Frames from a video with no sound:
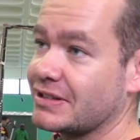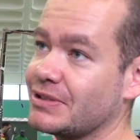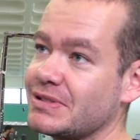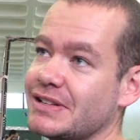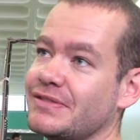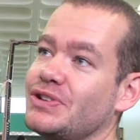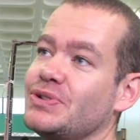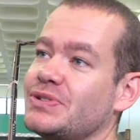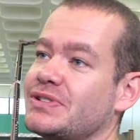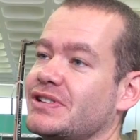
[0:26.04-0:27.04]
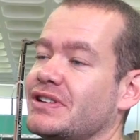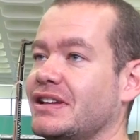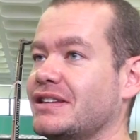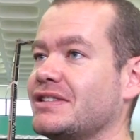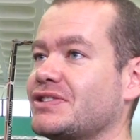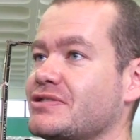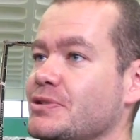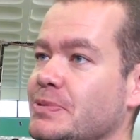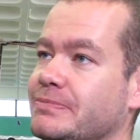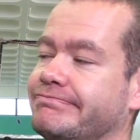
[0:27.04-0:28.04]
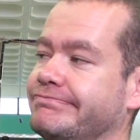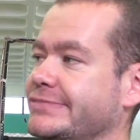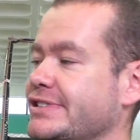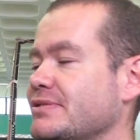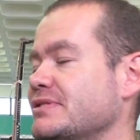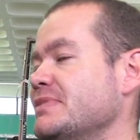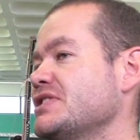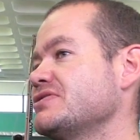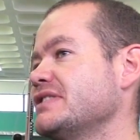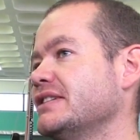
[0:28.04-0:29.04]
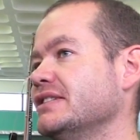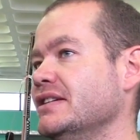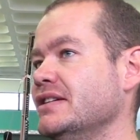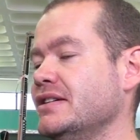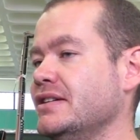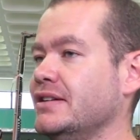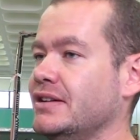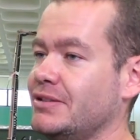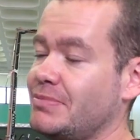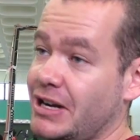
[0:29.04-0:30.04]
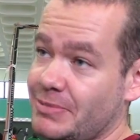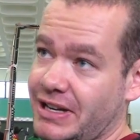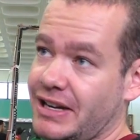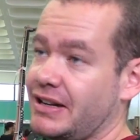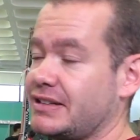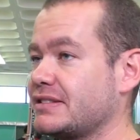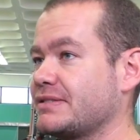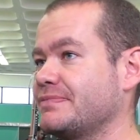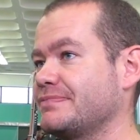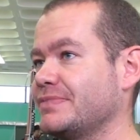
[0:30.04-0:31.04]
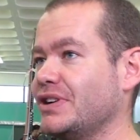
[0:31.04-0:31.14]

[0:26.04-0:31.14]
no one's ever used, certainly in this group, and so we're measuring biomechanics,